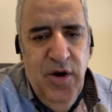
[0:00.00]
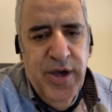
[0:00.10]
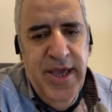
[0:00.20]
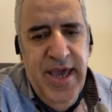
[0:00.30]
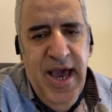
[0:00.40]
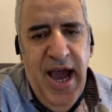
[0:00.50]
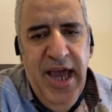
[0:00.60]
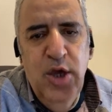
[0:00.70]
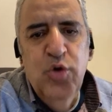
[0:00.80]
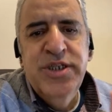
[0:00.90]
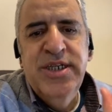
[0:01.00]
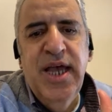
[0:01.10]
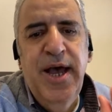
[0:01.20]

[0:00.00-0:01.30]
Okay, yeah, I used